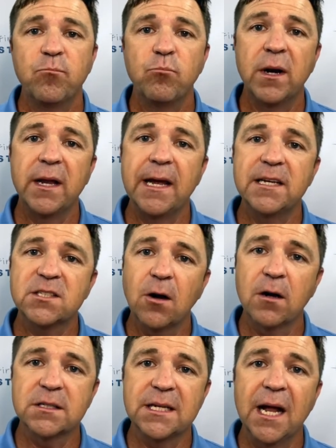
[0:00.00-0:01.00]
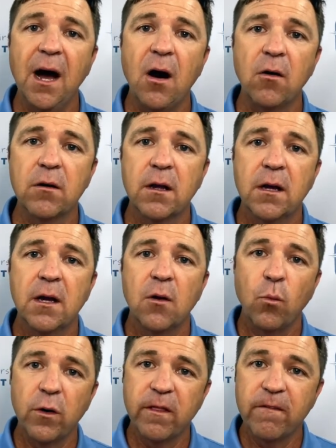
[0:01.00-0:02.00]
But he starts it out
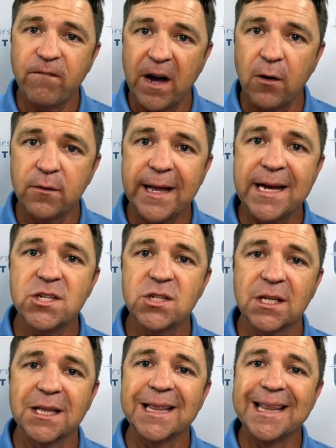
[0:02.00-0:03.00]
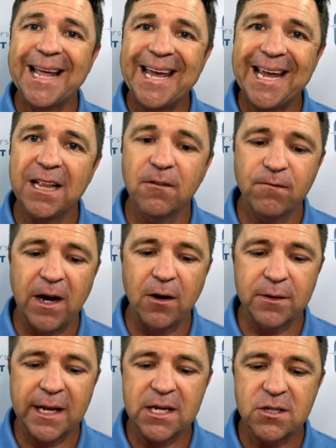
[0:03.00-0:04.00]
with the foundation, laying the
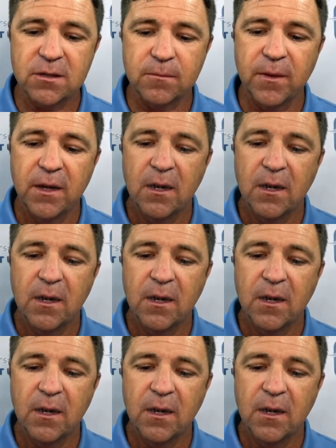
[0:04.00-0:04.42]
foundation.